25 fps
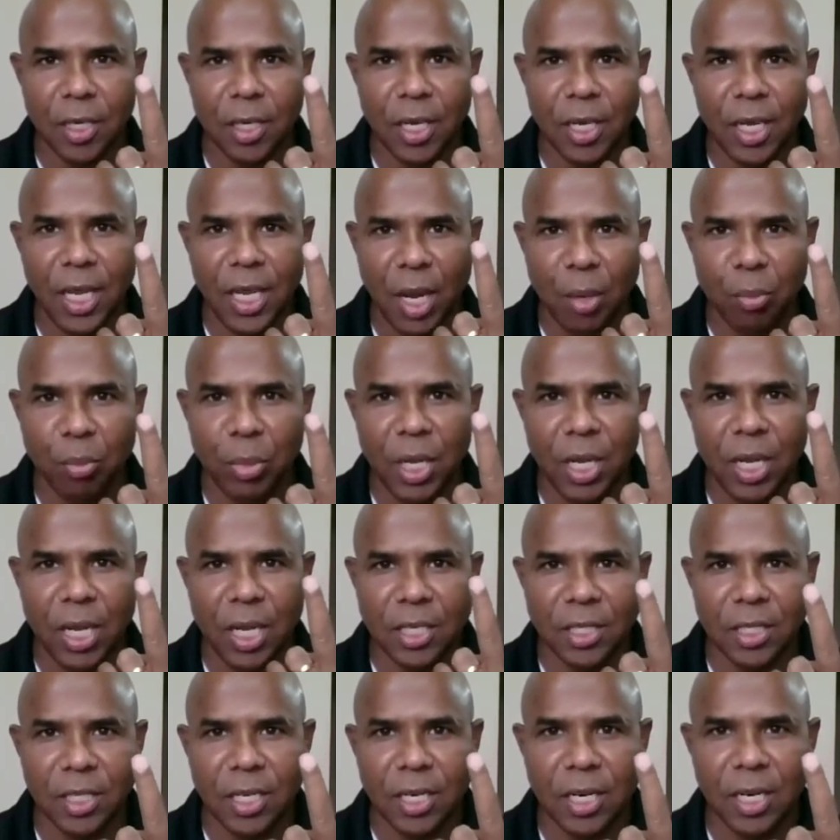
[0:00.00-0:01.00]
can be
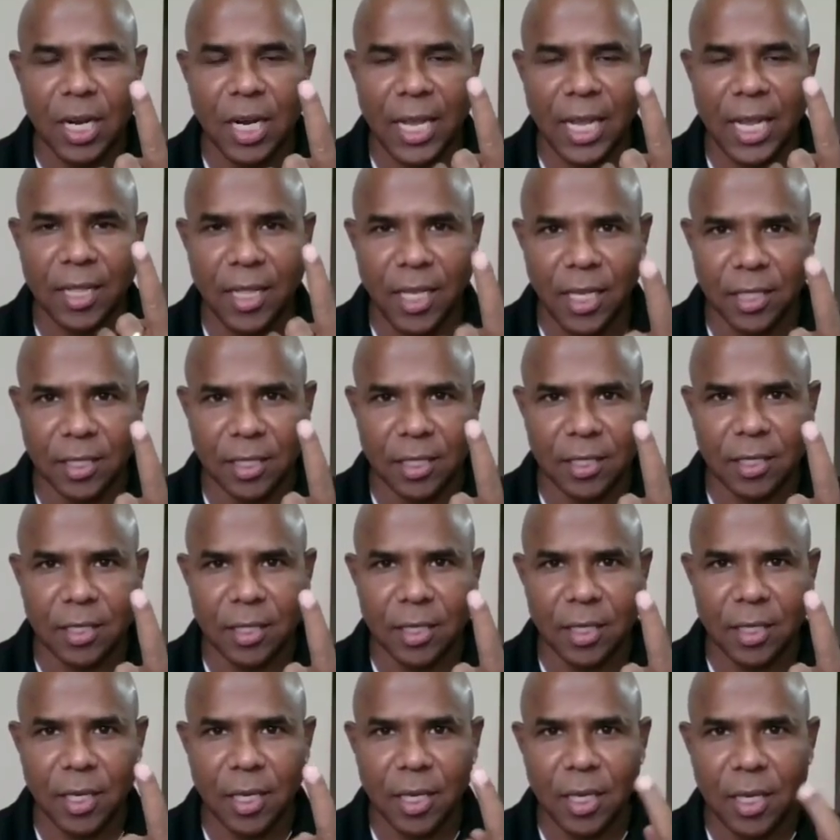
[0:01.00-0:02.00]
considered like this:
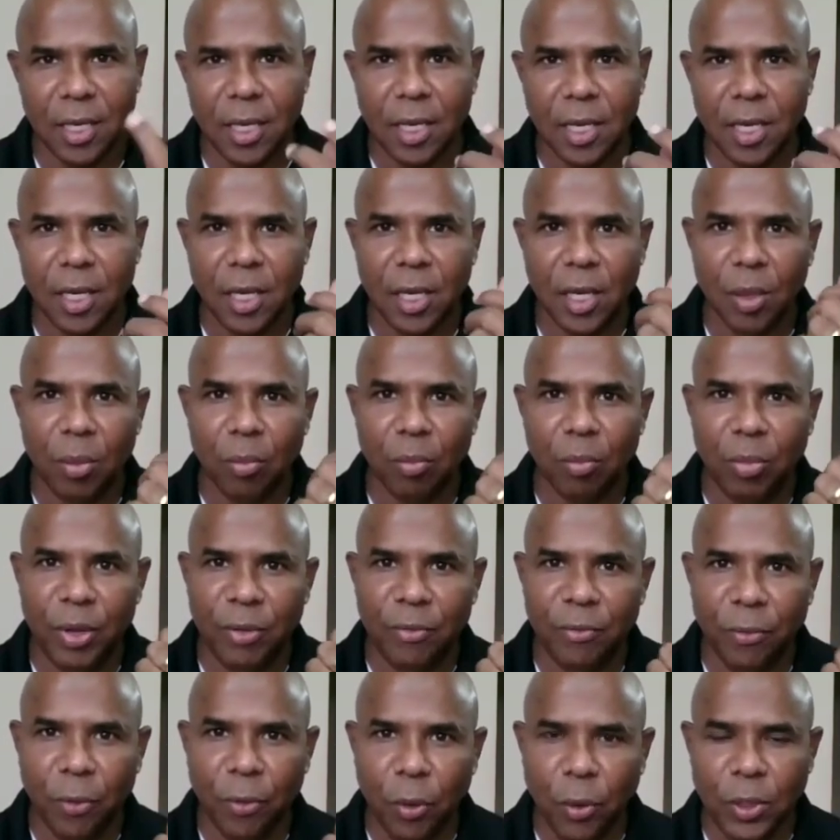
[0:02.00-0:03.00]

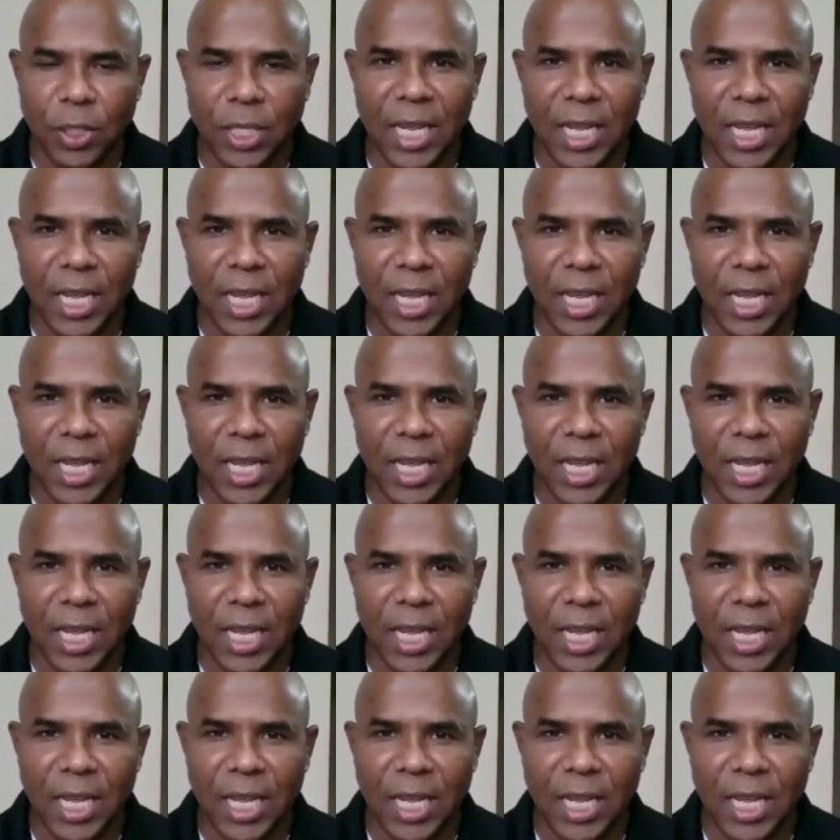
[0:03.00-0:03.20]
before the